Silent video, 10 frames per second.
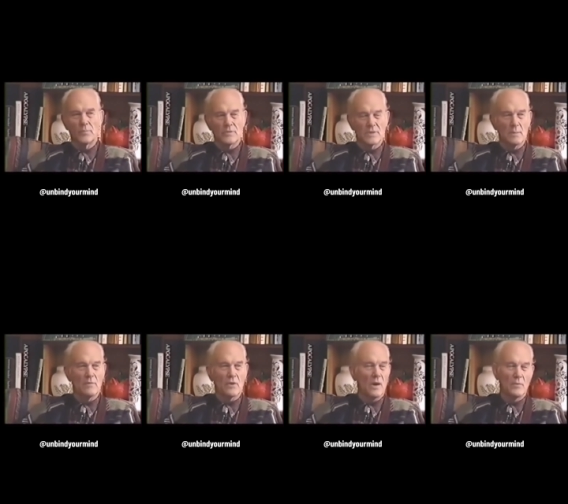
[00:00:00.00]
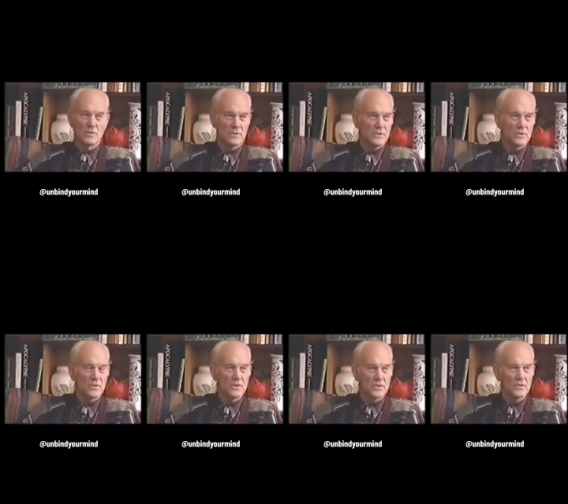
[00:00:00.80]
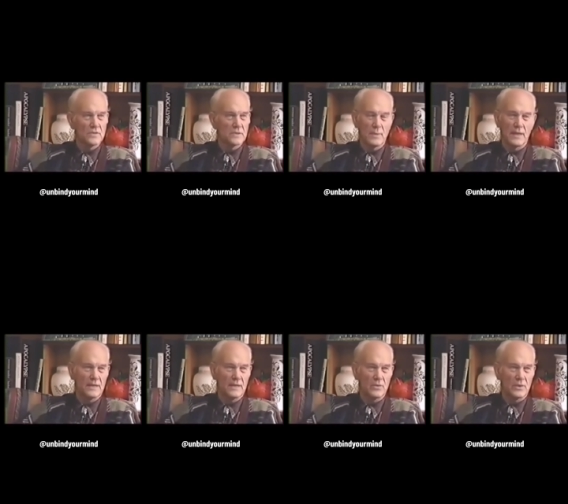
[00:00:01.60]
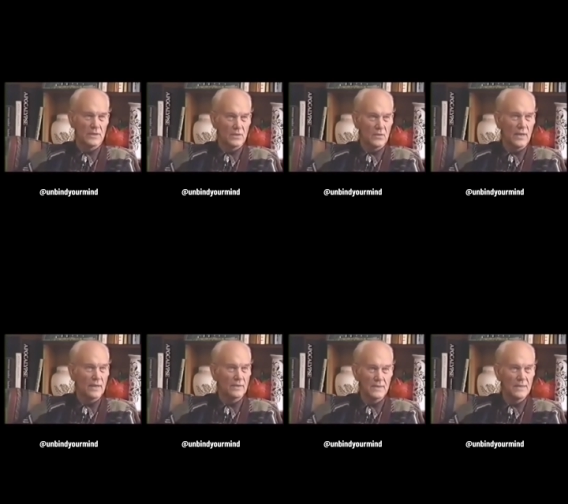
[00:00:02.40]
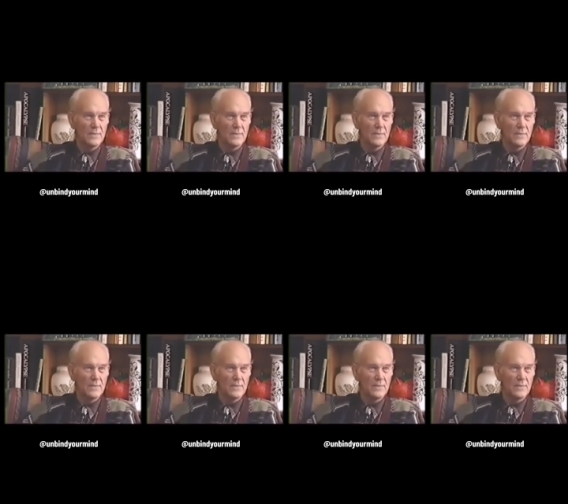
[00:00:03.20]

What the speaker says: some of it almost what you'd call surface mining the oil. They didn't go down deep.